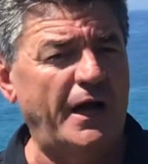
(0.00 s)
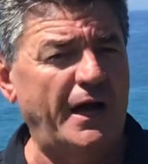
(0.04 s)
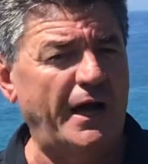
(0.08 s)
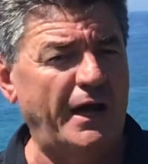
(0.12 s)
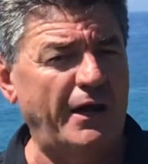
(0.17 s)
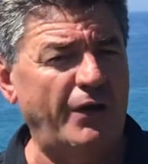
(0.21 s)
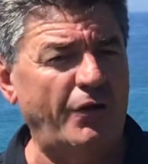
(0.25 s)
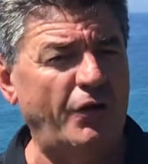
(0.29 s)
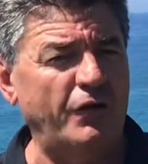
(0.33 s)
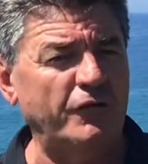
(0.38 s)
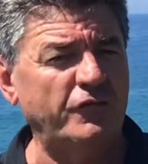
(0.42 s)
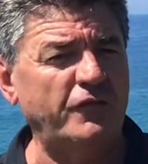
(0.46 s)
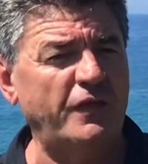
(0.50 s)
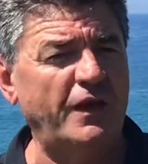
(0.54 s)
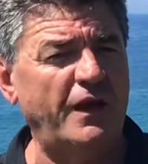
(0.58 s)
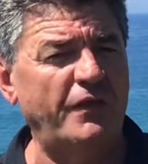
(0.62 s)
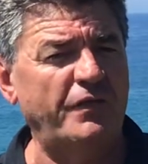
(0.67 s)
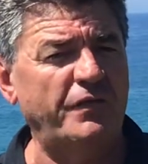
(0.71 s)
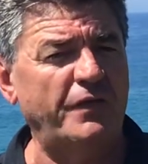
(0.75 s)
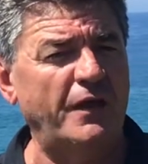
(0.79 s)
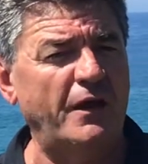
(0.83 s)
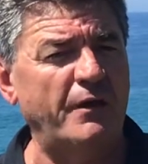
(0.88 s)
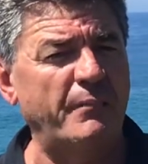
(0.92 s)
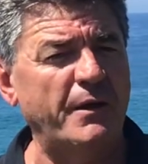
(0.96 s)
loss
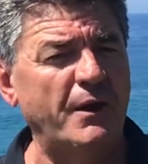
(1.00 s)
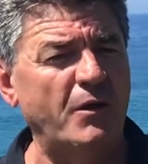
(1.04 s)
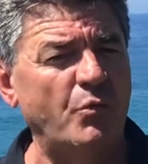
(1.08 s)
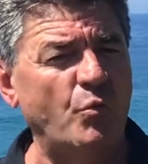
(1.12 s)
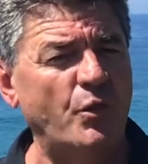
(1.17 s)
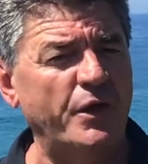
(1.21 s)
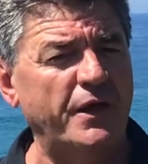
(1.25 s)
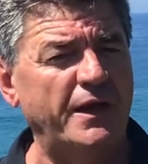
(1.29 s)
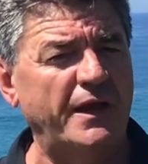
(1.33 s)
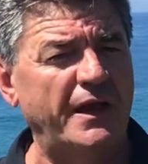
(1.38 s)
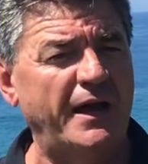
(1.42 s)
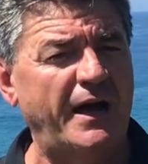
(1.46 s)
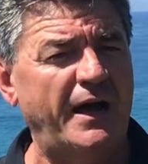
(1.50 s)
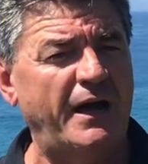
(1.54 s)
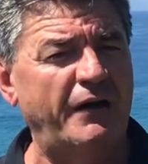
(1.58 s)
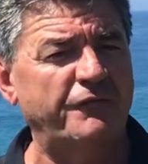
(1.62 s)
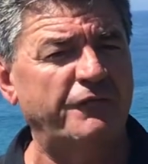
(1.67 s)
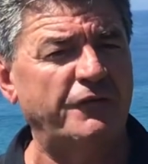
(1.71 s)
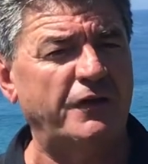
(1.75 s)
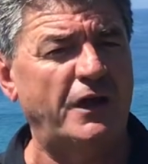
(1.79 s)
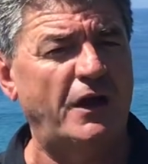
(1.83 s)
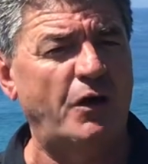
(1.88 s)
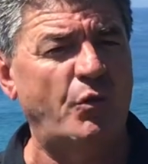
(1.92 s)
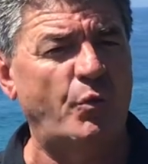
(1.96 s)
out there about a week and a half
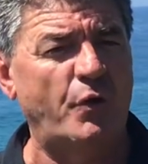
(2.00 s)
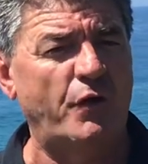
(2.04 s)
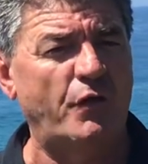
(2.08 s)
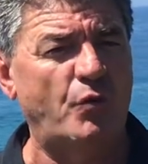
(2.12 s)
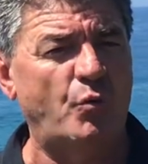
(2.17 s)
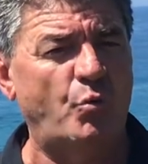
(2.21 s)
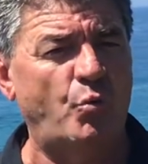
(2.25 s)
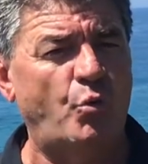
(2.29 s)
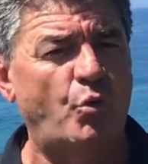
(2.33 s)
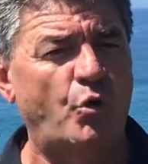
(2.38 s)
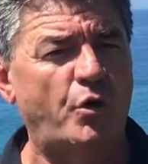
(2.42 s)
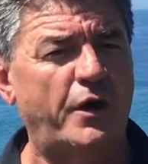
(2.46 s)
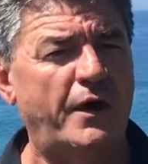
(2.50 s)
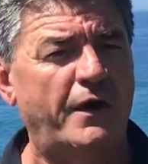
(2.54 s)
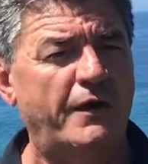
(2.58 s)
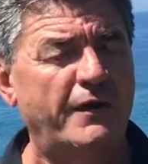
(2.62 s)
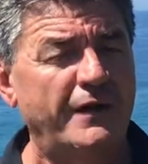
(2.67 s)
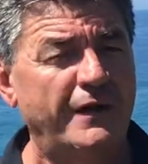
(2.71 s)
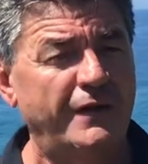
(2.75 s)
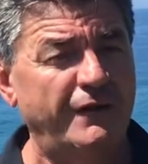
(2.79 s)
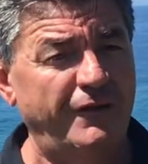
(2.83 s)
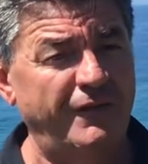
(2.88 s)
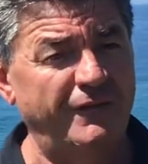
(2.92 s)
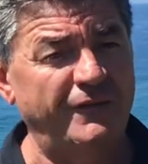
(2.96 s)
ago, where the water
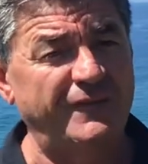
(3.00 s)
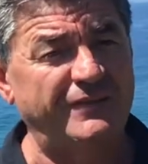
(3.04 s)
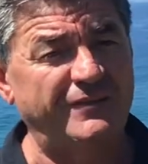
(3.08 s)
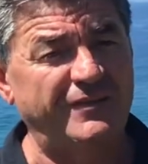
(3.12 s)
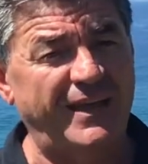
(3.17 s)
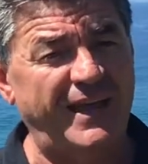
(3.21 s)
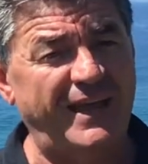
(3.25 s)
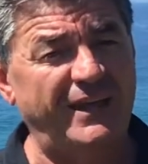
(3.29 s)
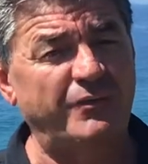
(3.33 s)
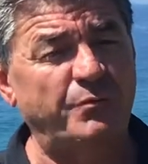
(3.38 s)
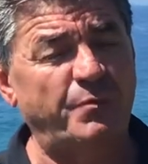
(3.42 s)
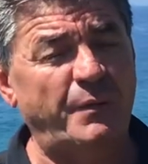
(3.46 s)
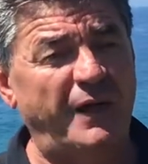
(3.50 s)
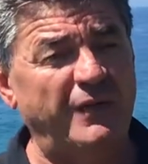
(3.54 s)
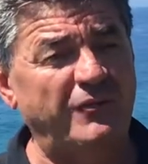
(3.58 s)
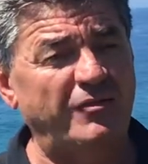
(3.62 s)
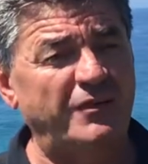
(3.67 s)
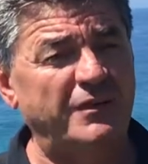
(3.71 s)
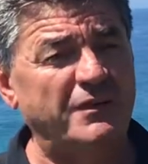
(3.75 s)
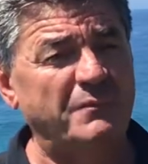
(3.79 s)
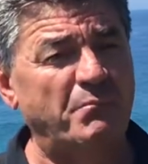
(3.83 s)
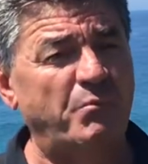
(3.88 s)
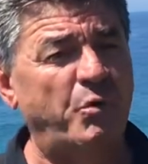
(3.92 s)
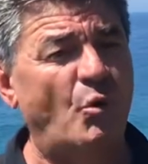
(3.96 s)
in the tanks
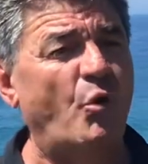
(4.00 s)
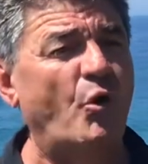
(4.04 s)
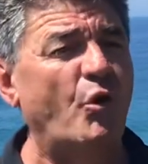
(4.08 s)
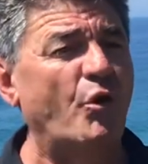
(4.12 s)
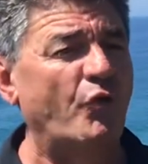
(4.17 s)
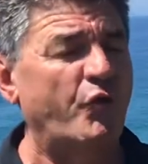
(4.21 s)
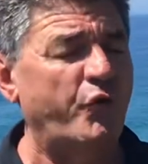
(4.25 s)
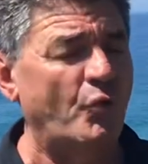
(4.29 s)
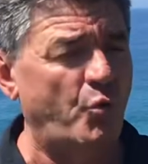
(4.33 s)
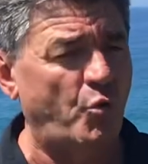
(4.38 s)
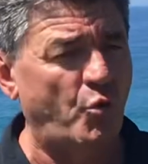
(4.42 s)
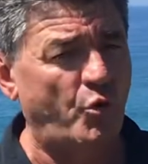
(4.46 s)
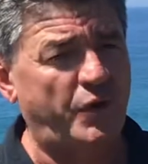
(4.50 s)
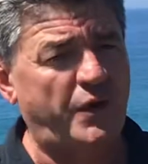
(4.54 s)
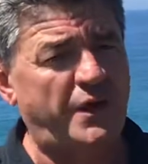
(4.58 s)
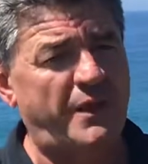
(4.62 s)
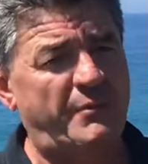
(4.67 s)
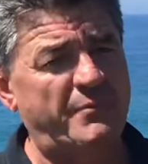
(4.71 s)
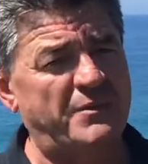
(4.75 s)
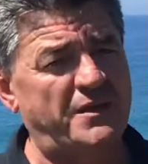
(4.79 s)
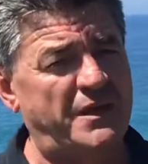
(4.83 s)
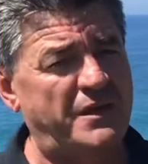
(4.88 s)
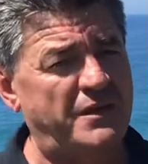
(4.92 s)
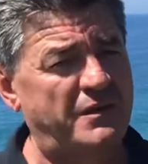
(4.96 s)
basically boiled. The water
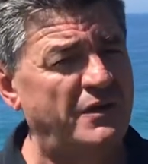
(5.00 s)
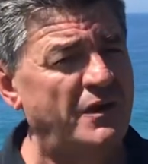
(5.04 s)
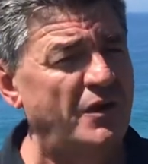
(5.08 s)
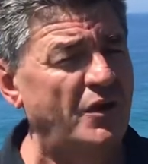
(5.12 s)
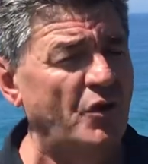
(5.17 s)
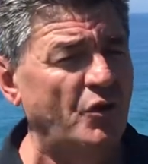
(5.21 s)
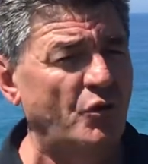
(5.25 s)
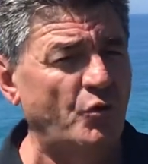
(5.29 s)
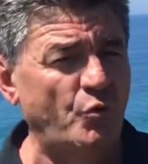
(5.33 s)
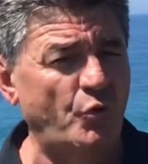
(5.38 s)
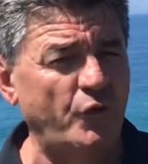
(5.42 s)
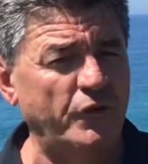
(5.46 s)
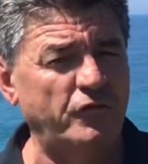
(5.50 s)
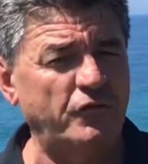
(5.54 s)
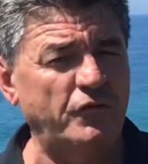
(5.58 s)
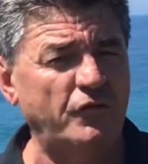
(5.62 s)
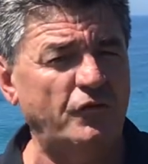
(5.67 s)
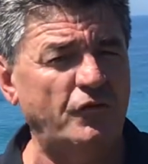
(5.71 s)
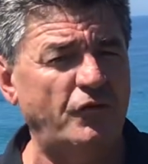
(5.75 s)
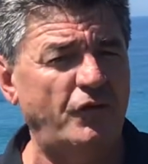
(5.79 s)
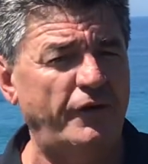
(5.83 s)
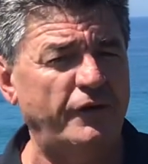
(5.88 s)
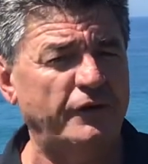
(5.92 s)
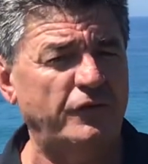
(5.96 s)
coming in reached as
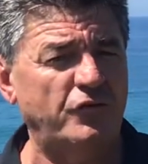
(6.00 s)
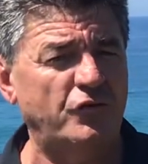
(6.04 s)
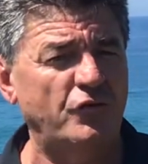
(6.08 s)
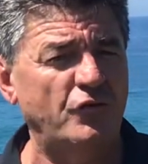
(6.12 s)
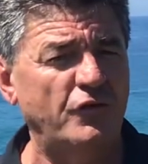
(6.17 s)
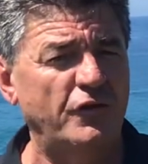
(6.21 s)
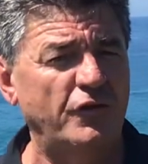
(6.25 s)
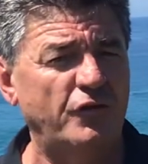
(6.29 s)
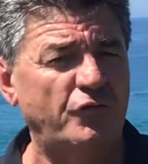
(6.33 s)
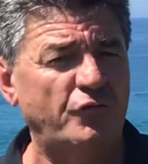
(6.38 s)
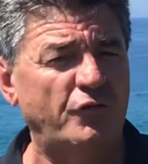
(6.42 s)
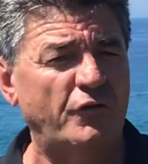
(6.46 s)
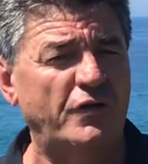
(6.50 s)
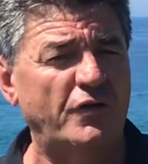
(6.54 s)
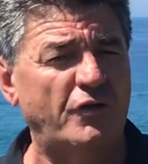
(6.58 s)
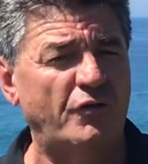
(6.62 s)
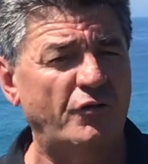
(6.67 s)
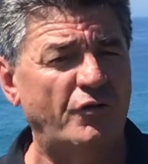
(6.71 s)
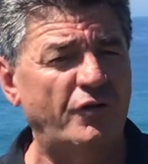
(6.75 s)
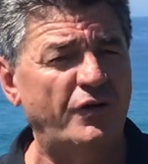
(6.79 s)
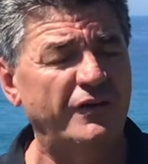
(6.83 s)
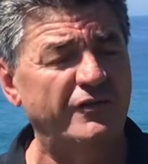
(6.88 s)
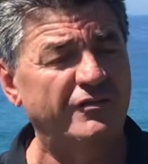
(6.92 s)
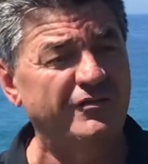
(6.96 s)
high as 33
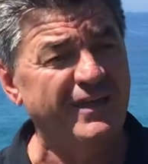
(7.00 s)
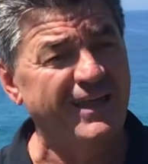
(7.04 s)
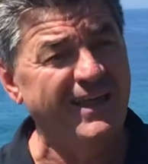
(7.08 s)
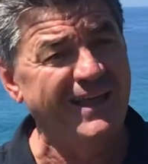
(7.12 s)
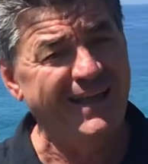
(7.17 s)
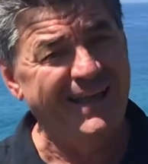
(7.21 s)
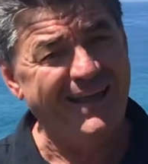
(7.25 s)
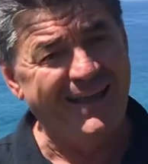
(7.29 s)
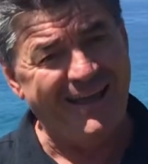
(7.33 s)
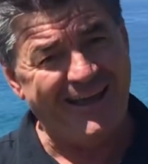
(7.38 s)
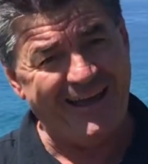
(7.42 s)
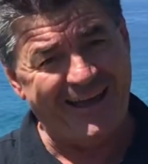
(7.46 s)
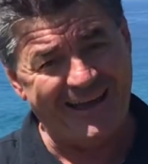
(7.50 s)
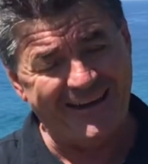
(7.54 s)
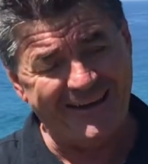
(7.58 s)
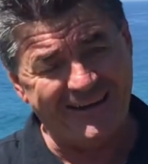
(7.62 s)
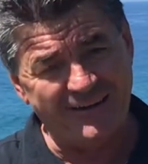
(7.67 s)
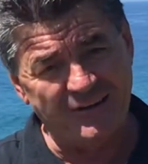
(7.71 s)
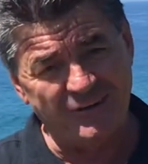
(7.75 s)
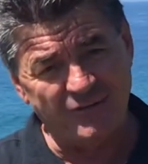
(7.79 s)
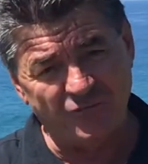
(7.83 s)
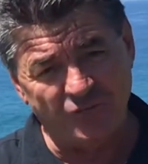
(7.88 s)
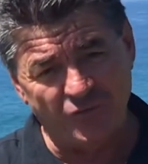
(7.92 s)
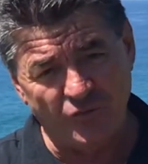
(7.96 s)
degrees, and it
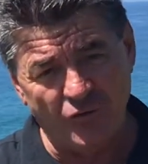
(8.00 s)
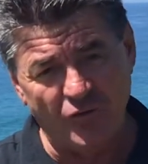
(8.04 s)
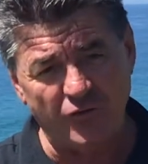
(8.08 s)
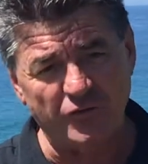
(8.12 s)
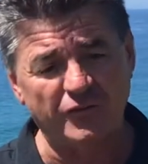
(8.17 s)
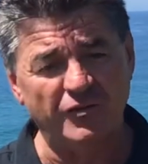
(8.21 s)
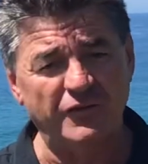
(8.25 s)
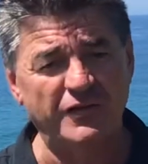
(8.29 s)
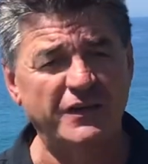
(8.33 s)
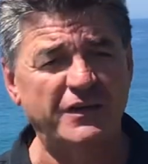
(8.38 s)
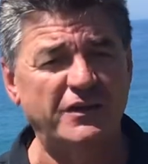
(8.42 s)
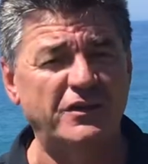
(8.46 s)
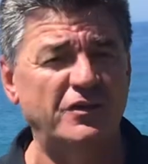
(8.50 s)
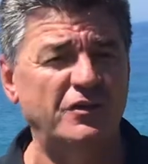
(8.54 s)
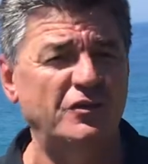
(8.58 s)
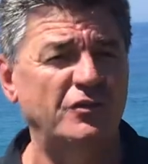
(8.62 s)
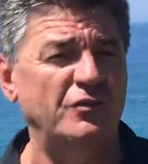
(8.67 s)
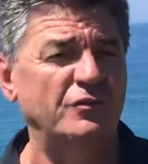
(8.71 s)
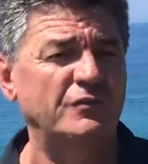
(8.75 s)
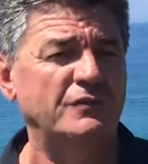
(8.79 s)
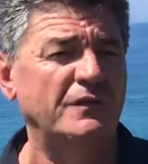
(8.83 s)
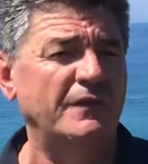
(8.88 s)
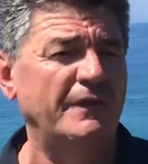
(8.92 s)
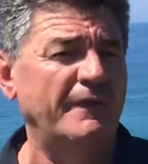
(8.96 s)
has virtually
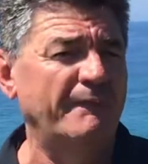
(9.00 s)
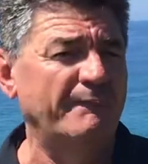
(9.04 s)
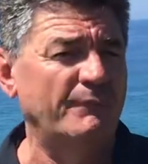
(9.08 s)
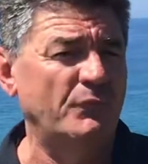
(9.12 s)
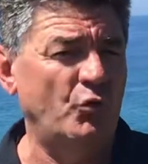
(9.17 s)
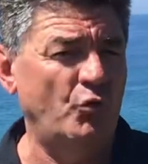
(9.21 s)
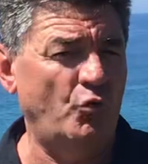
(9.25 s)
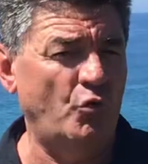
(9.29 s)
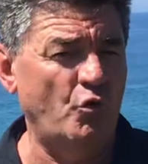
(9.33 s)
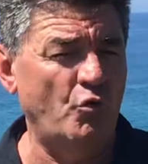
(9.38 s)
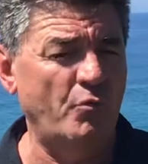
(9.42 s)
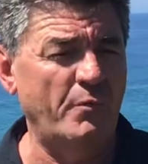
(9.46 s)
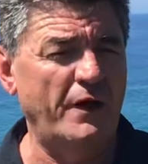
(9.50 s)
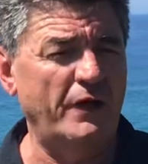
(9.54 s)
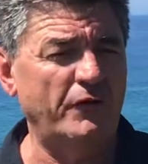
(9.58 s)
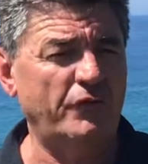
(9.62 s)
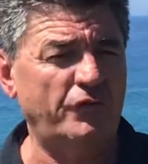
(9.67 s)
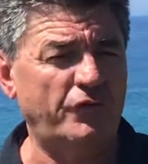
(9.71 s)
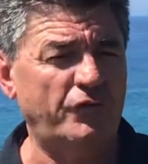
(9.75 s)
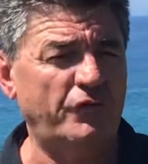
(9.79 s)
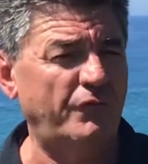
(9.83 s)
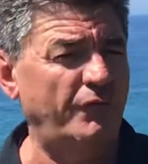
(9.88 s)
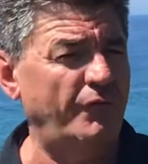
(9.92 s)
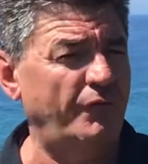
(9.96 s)
killed almost
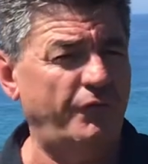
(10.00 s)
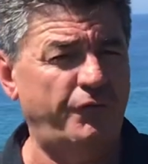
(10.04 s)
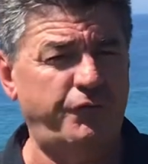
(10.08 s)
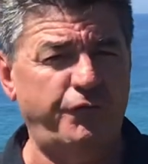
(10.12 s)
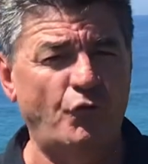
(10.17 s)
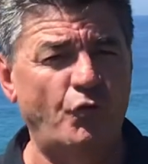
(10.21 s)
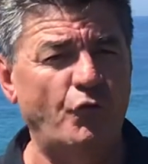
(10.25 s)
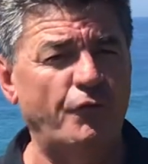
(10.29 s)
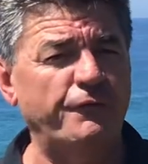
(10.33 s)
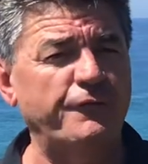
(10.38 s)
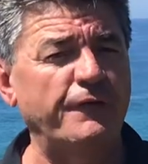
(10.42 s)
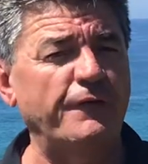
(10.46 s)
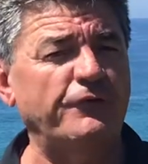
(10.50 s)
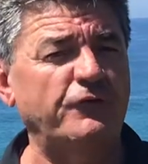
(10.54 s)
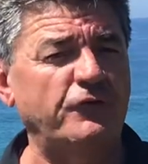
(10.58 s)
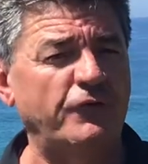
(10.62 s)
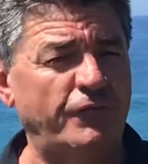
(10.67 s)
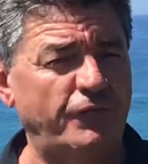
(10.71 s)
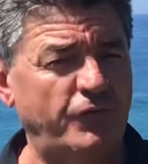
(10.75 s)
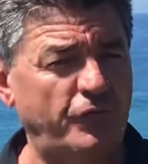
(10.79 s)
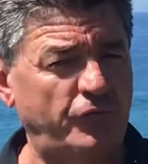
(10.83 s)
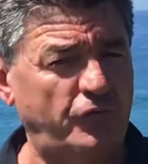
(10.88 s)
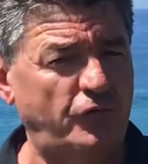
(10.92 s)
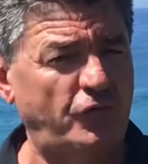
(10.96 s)
4/5
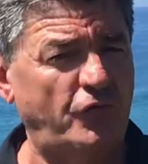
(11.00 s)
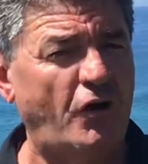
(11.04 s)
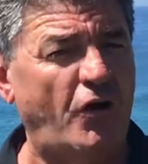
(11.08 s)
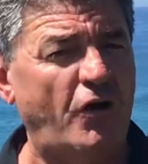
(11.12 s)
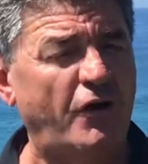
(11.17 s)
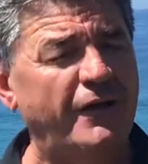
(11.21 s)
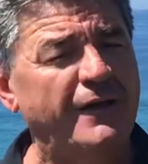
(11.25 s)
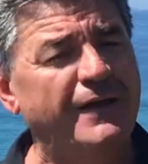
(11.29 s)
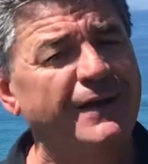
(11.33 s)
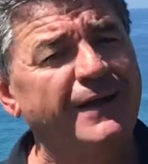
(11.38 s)
of the stock.